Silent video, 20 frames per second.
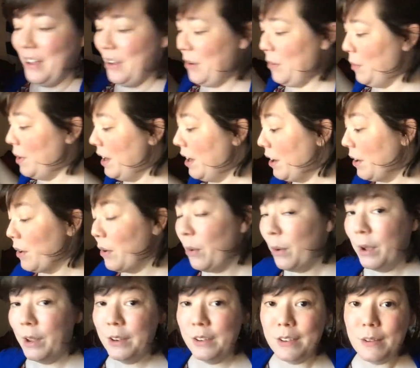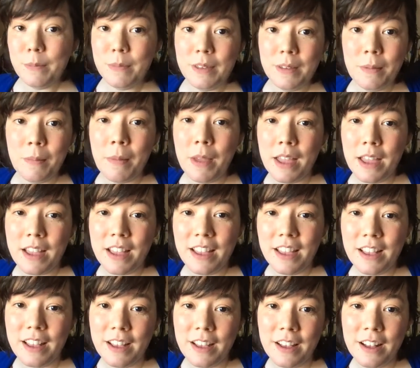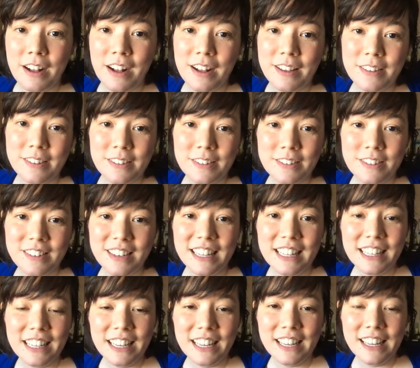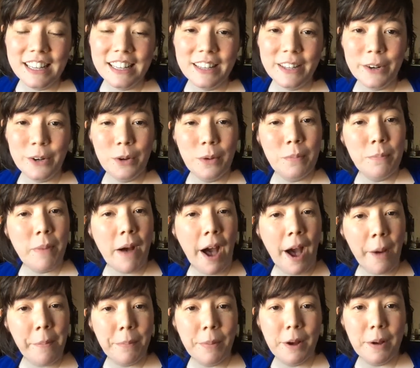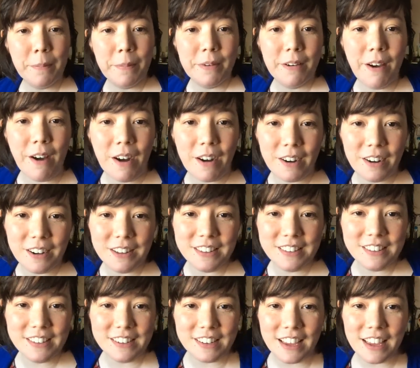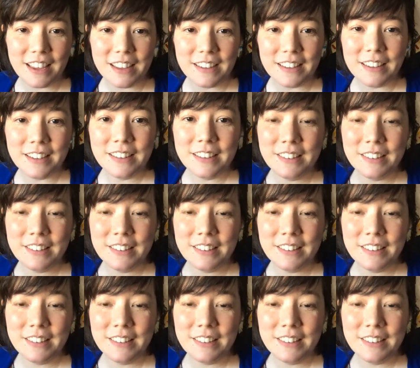We are going to be making silly little pop-up cards today.